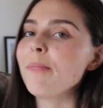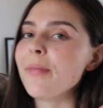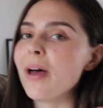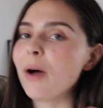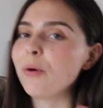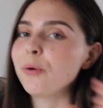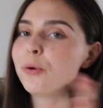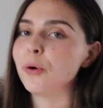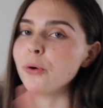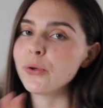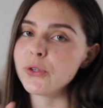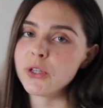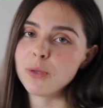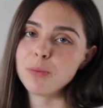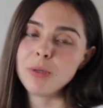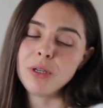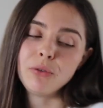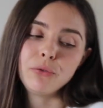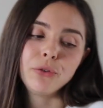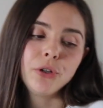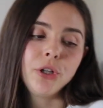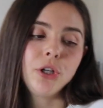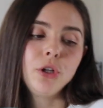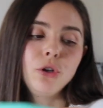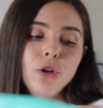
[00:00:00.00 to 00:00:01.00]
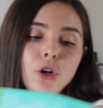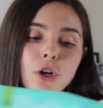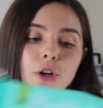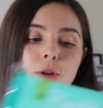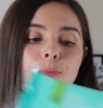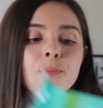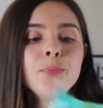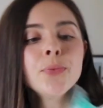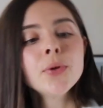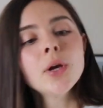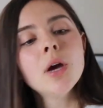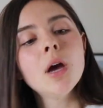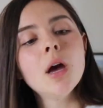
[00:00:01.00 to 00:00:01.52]
That would also be really good
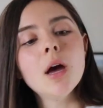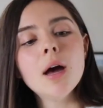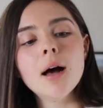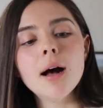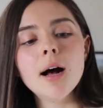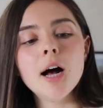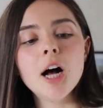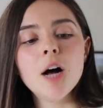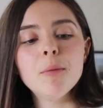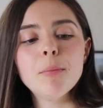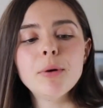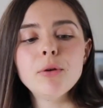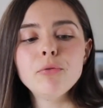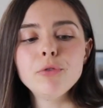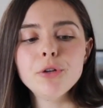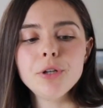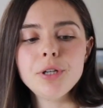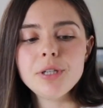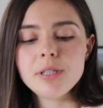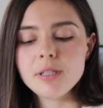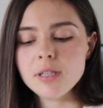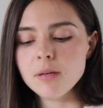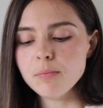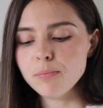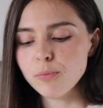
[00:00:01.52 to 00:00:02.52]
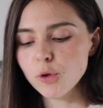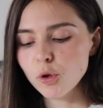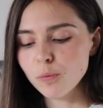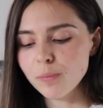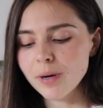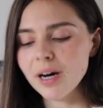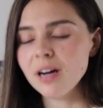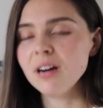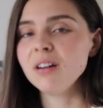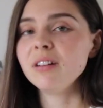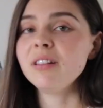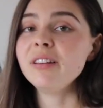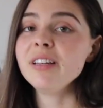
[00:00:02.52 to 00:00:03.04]
and really simple.
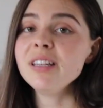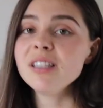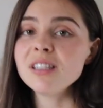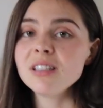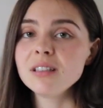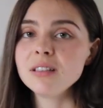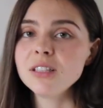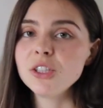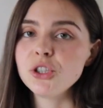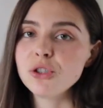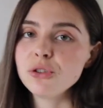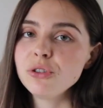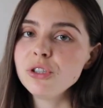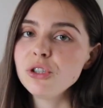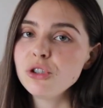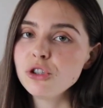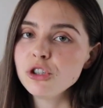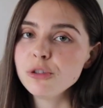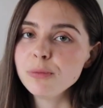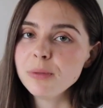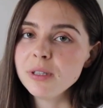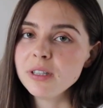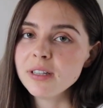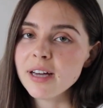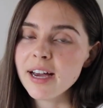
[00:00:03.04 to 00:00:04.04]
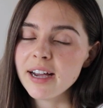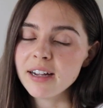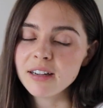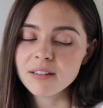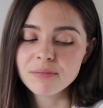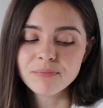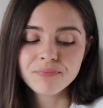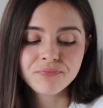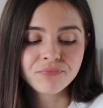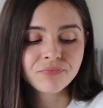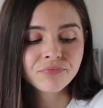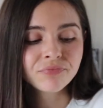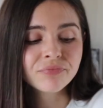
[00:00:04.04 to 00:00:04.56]
But this literally took me like,
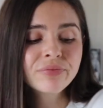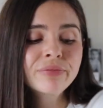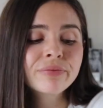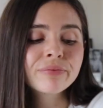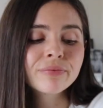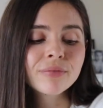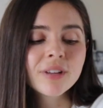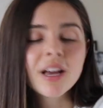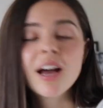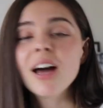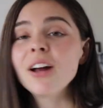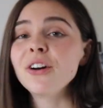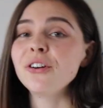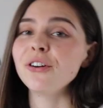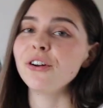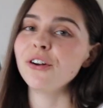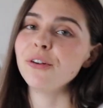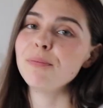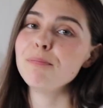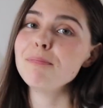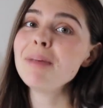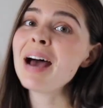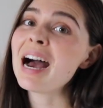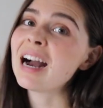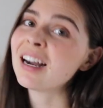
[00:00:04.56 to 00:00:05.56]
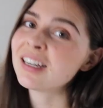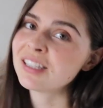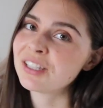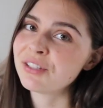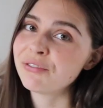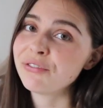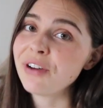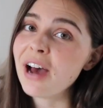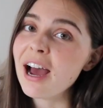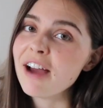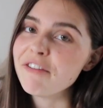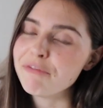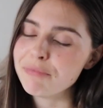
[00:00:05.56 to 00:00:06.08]
I don't know, max
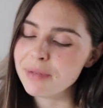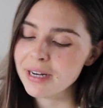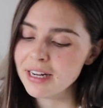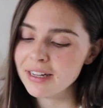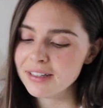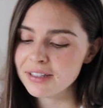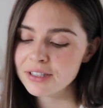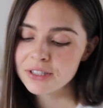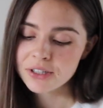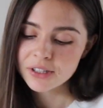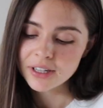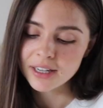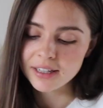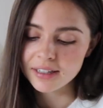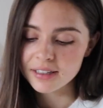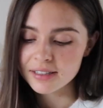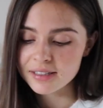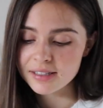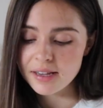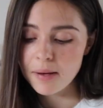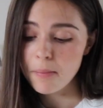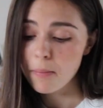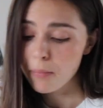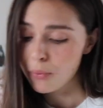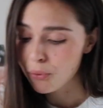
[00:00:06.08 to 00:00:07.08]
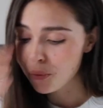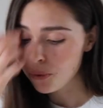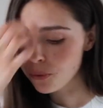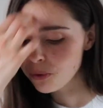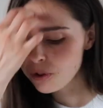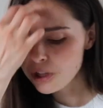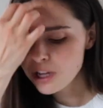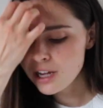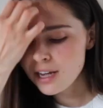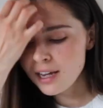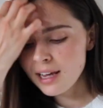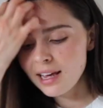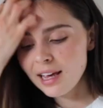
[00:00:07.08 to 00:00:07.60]
5 minutes to like
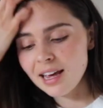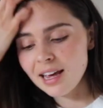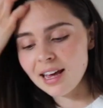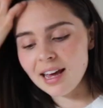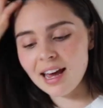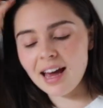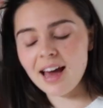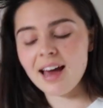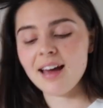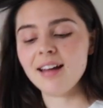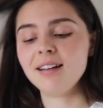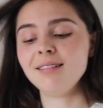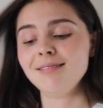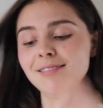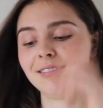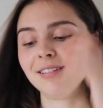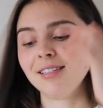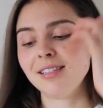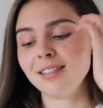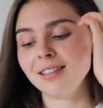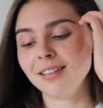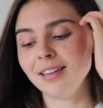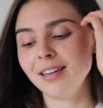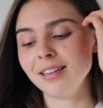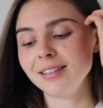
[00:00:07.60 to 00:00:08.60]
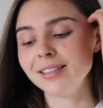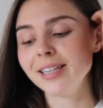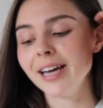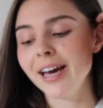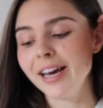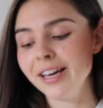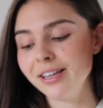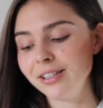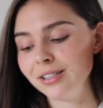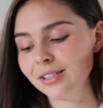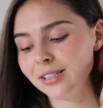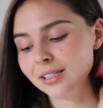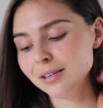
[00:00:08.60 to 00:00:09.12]
assemble, and it
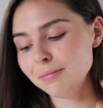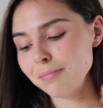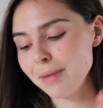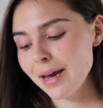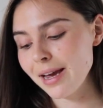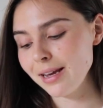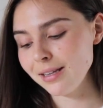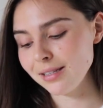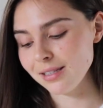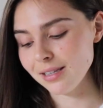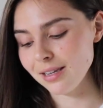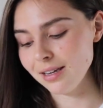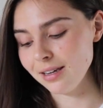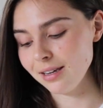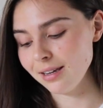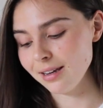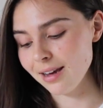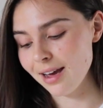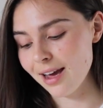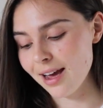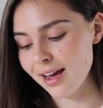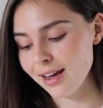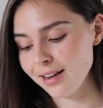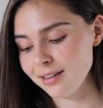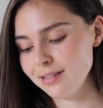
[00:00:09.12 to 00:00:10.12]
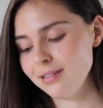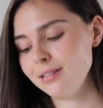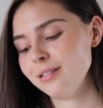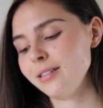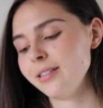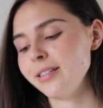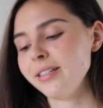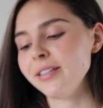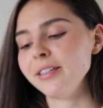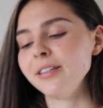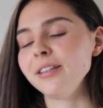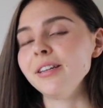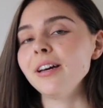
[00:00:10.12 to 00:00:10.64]
tastes amazing, and
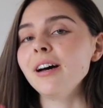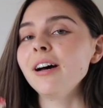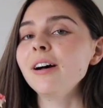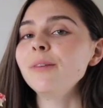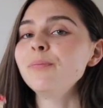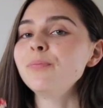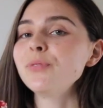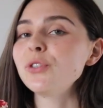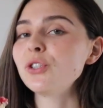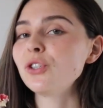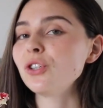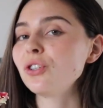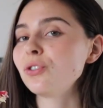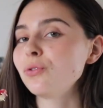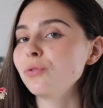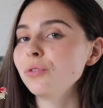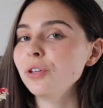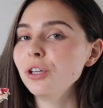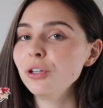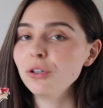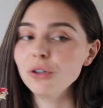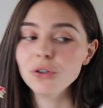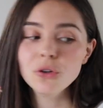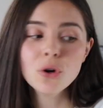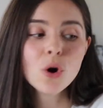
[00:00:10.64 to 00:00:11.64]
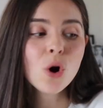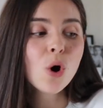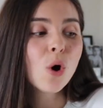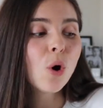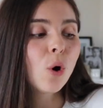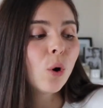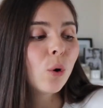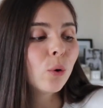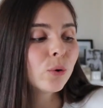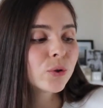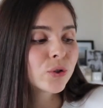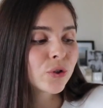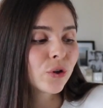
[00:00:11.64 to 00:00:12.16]
yeah, it's just really good.
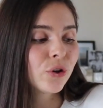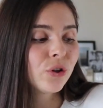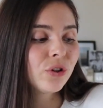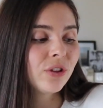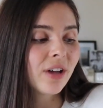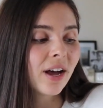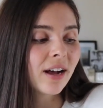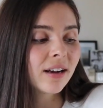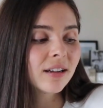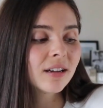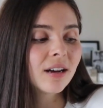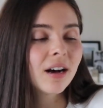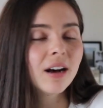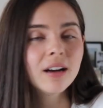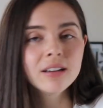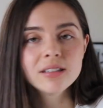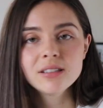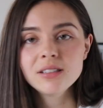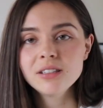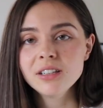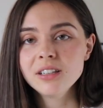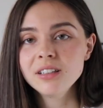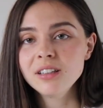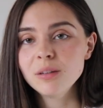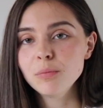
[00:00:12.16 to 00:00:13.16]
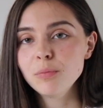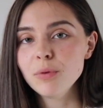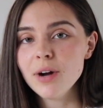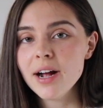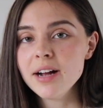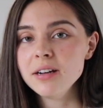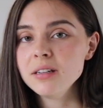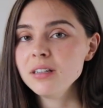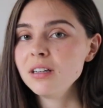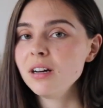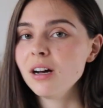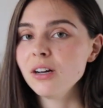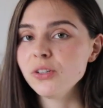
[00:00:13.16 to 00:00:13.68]
Also, that custard, the
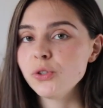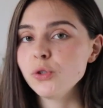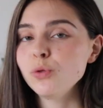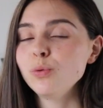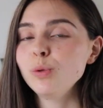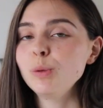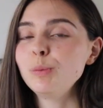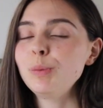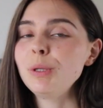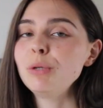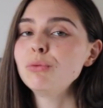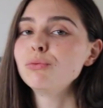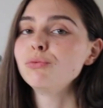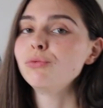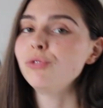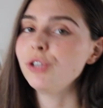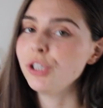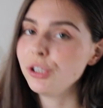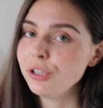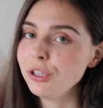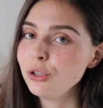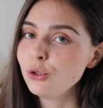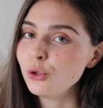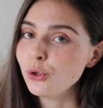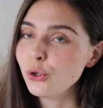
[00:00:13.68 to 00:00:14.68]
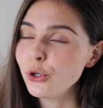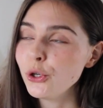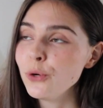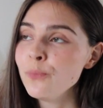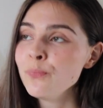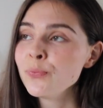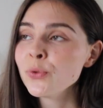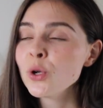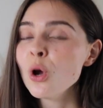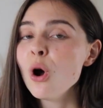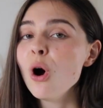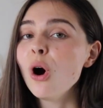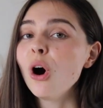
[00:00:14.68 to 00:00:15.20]
brandy custard, would be really good
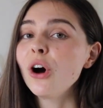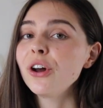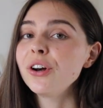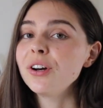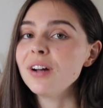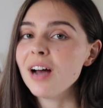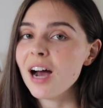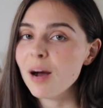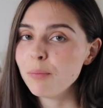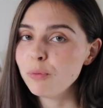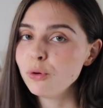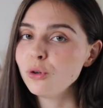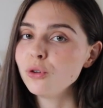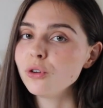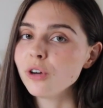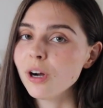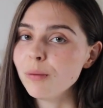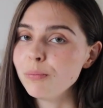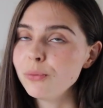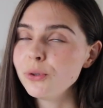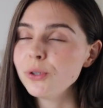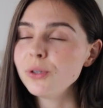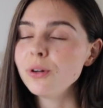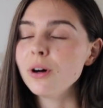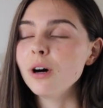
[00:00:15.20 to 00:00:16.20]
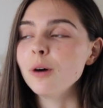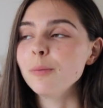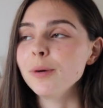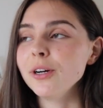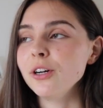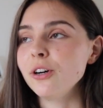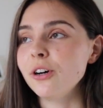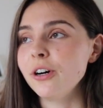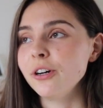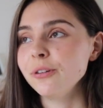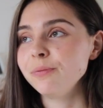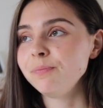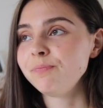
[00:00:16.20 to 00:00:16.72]
on an apple crumble. Oh my
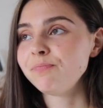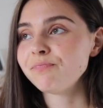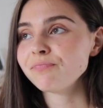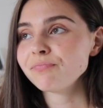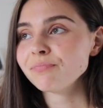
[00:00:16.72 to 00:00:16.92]
god.